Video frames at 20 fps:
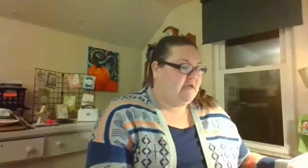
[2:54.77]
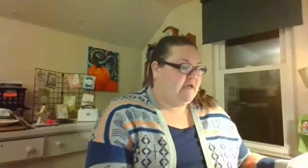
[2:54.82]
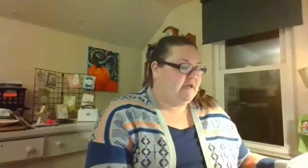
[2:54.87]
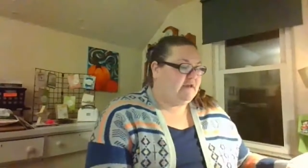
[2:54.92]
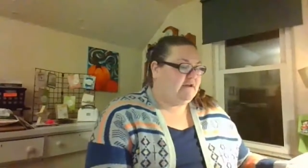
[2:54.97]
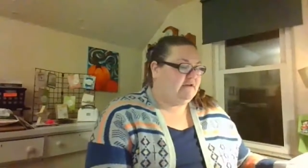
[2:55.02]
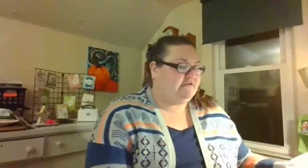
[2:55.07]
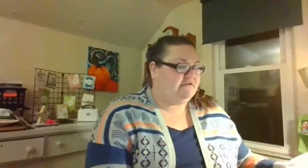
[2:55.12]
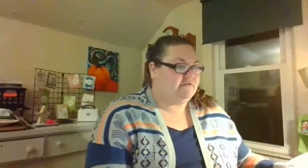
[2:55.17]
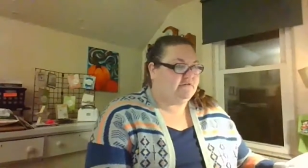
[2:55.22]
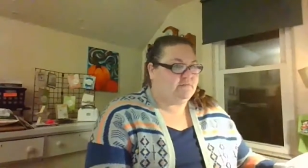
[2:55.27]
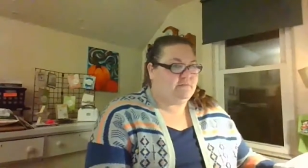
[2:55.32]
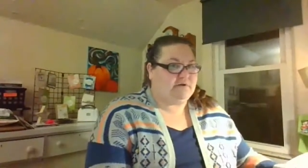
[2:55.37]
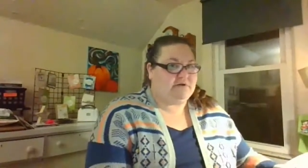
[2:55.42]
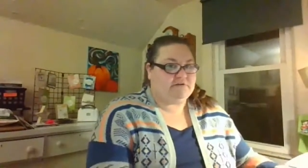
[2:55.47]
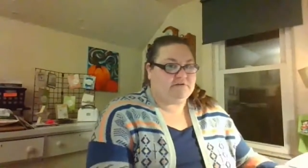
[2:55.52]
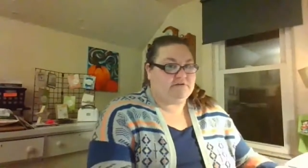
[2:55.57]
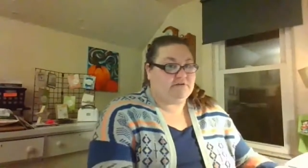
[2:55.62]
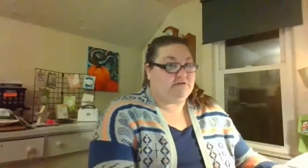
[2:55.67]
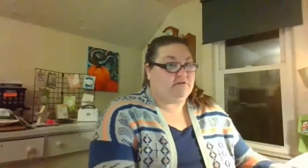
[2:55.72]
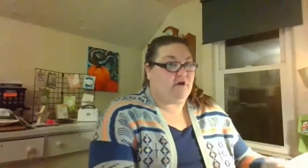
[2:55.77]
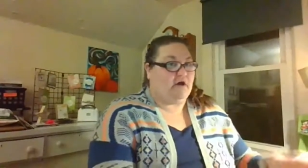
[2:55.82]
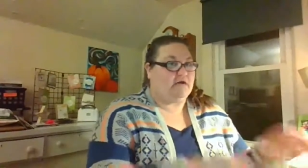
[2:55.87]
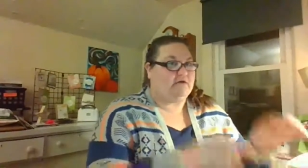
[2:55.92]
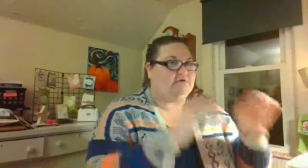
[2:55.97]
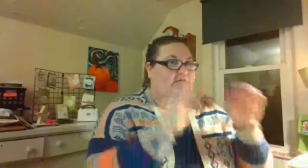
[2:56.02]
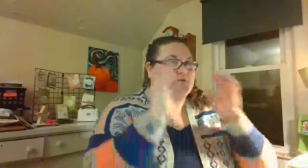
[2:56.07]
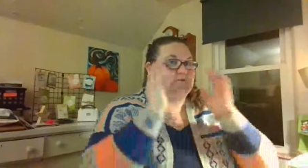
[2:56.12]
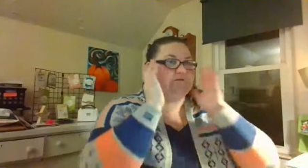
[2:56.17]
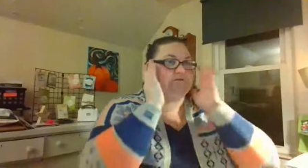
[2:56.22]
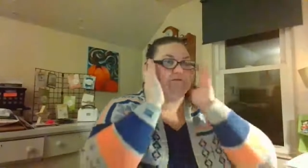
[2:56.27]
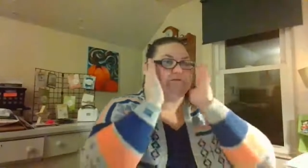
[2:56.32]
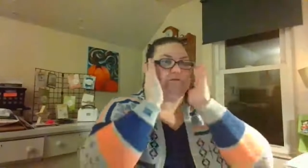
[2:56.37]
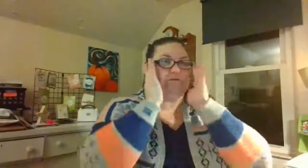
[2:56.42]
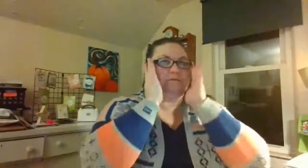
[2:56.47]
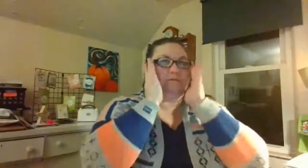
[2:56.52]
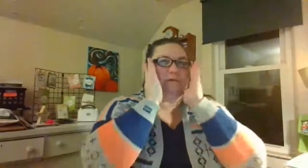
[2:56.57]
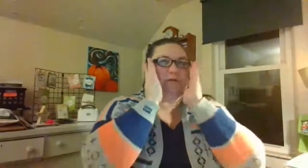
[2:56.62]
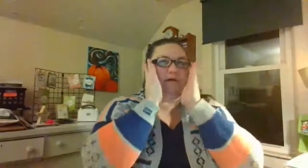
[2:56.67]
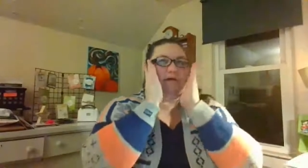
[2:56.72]
And I just wanted to talk to you a
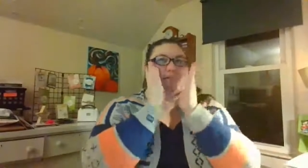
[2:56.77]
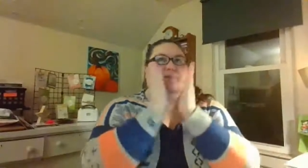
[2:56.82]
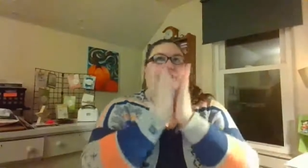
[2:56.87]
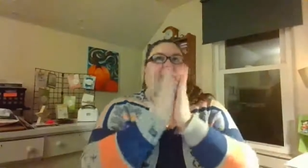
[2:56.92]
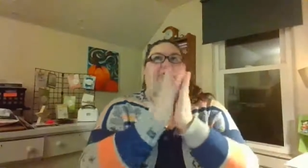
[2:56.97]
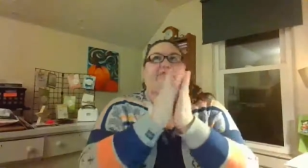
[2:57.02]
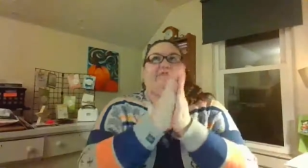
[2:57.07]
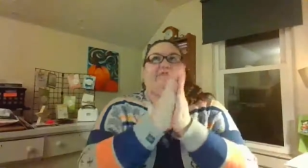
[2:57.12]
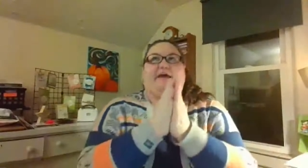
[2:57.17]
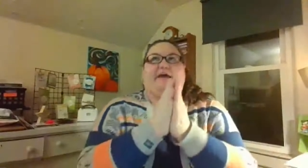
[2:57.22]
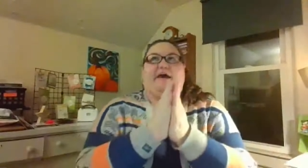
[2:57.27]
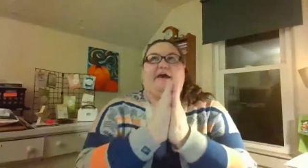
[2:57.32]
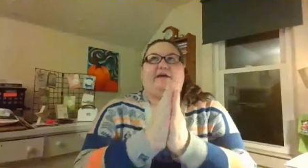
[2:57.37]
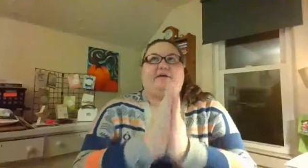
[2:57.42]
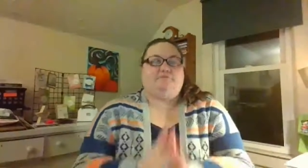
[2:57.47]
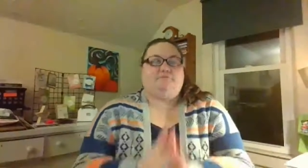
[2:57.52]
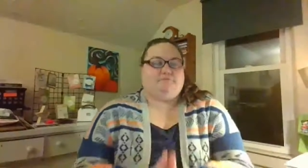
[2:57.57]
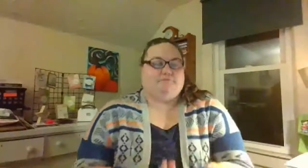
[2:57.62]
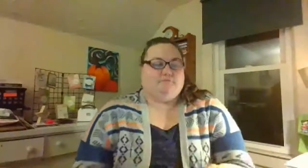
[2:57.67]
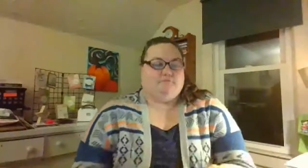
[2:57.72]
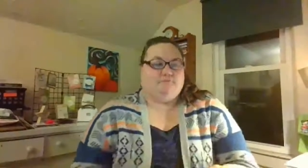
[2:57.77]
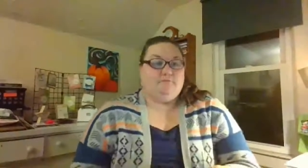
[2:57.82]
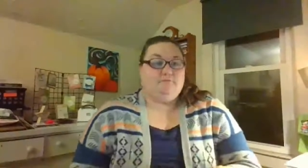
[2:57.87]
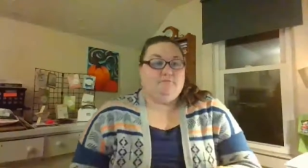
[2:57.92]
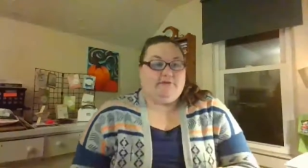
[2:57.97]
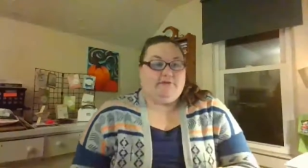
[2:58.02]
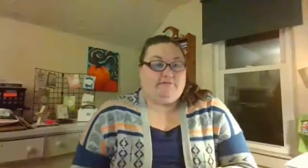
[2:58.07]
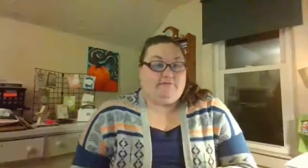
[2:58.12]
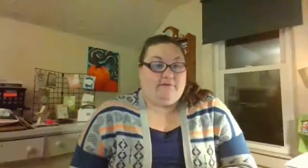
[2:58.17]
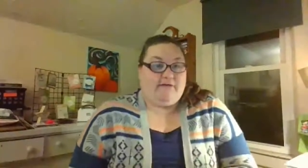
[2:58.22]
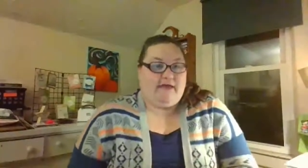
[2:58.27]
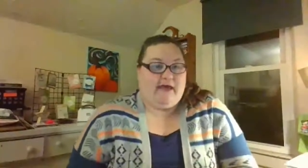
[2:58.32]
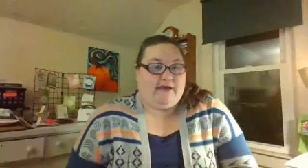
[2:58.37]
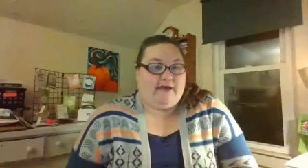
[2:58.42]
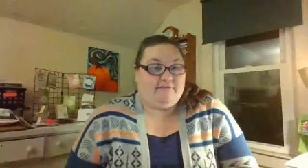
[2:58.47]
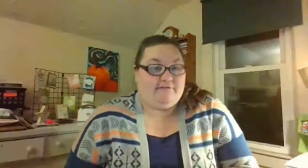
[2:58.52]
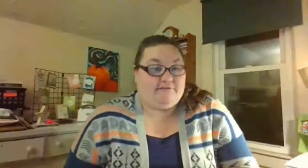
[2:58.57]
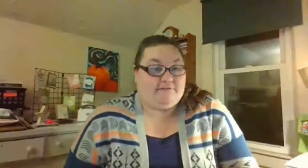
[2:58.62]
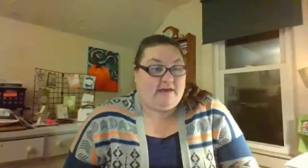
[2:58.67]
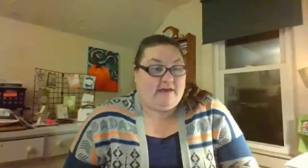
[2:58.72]
little bit about that. If we
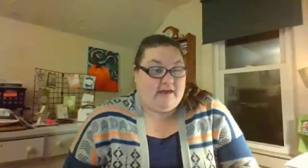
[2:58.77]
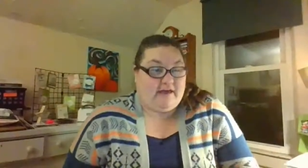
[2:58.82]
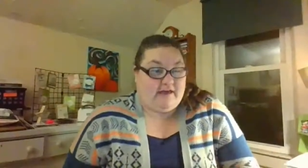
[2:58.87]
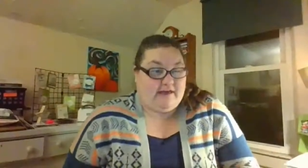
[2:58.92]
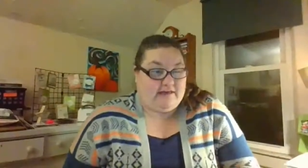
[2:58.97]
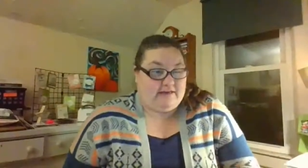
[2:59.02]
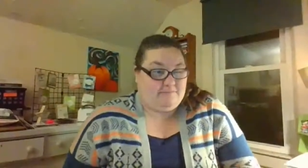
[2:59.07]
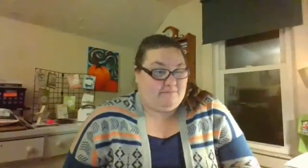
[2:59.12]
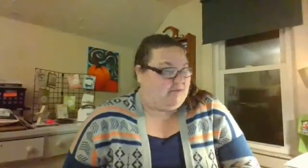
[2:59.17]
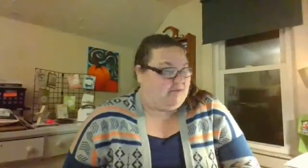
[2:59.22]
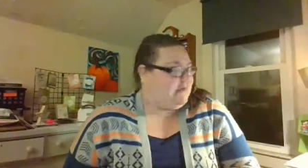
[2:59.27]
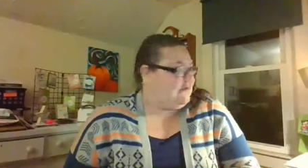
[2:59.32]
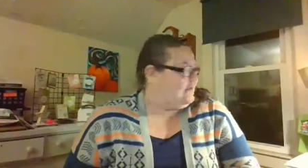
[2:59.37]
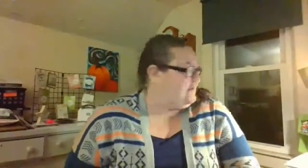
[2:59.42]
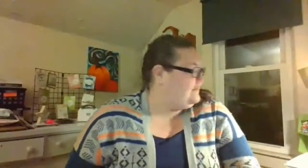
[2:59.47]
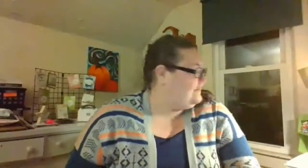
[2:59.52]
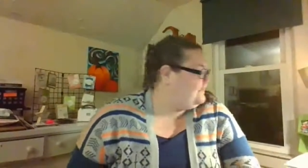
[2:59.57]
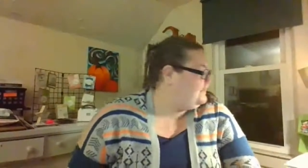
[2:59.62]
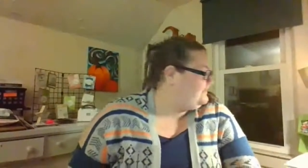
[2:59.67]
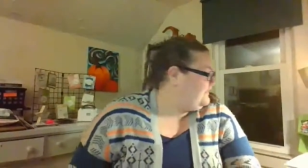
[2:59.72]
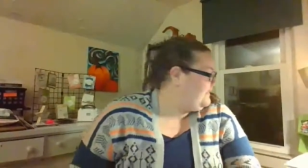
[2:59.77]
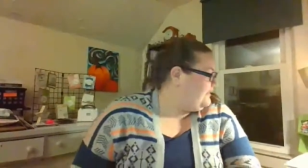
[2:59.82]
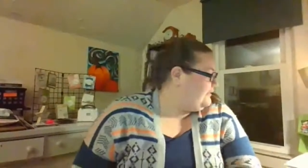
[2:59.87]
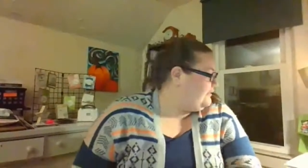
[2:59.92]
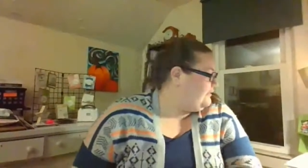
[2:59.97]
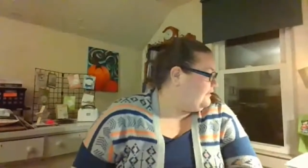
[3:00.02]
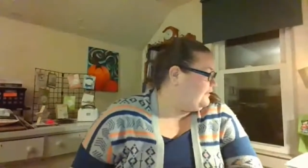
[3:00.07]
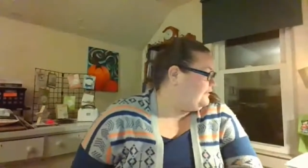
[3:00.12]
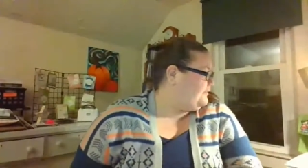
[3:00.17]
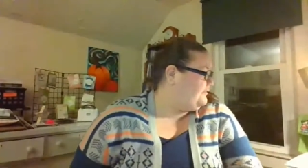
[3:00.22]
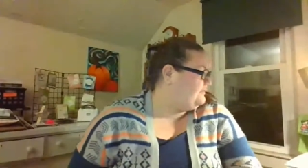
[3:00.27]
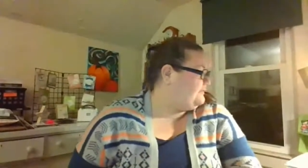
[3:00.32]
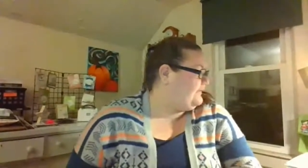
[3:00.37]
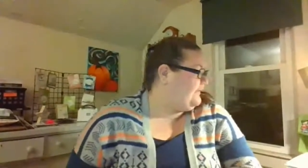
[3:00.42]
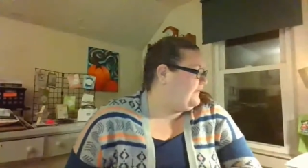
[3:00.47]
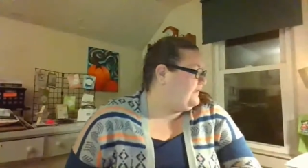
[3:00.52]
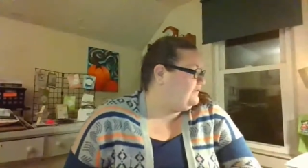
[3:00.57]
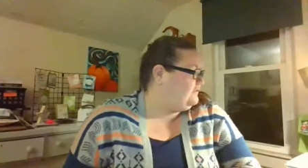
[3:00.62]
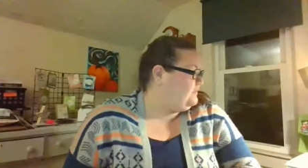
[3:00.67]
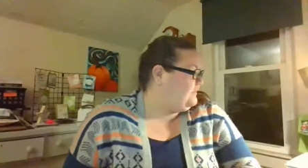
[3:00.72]
have time, I'll see how long this
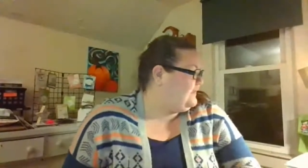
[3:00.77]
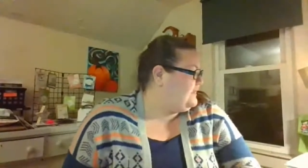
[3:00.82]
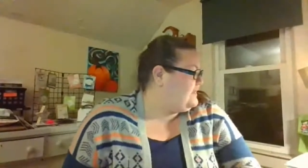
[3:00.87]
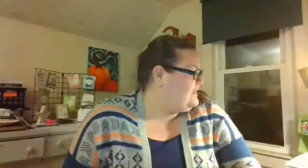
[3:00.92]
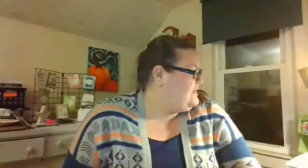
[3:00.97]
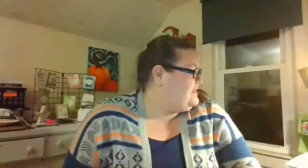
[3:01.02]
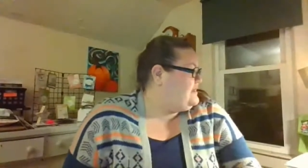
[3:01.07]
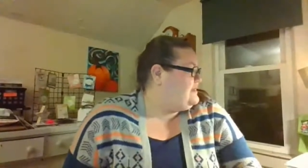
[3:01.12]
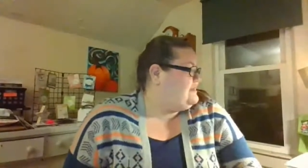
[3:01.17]
takes me.